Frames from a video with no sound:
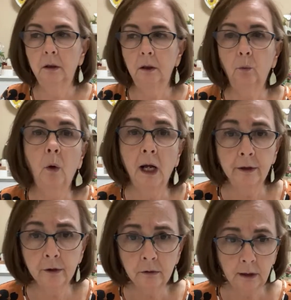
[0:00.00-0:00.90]

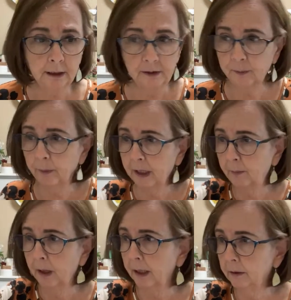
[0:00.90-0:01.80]
water, like a spray
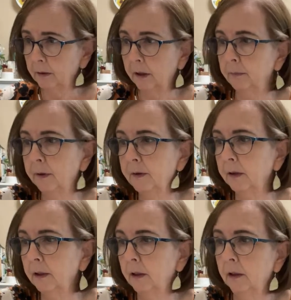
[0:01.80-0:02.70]
bottle. Here, let me
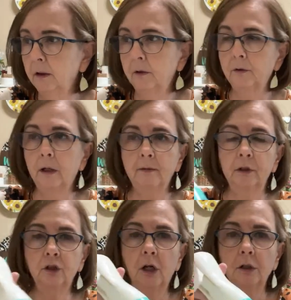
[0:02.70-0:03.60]
see. So I have a
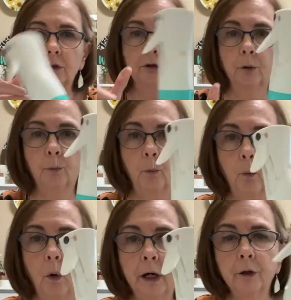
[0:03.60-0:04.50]
chocolate
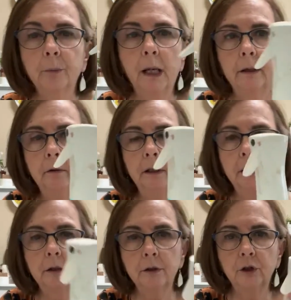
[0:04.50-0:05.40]
water bottle
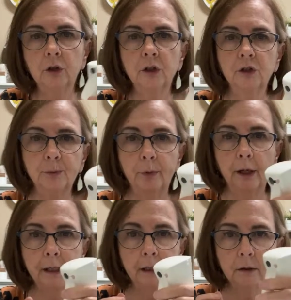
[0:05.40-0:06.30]
here. You can
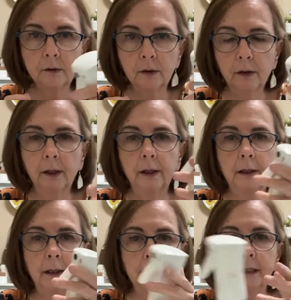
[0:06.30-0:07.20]
spray it
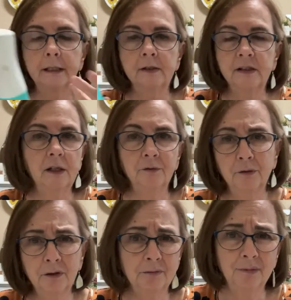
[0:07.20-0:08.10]
and let it sit
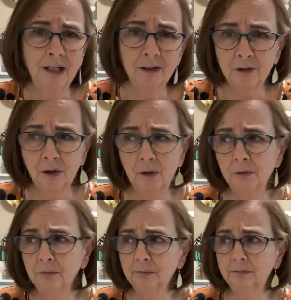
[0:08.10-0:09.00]
for, I don't
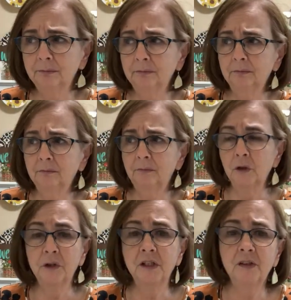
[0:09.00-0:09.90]
know,
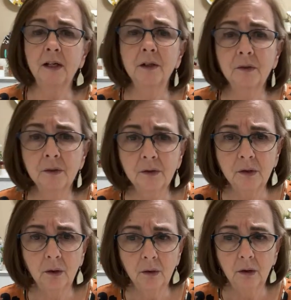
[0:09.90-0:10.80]
30 seconds or
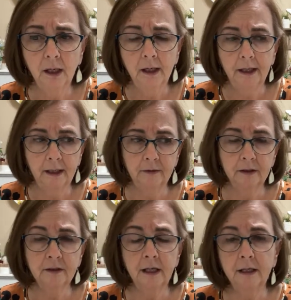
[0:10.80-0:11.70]
so, and
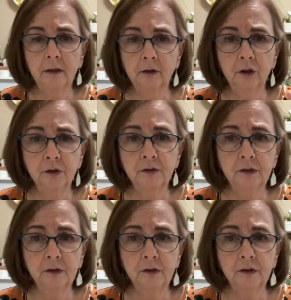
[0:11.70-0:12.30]
then take a little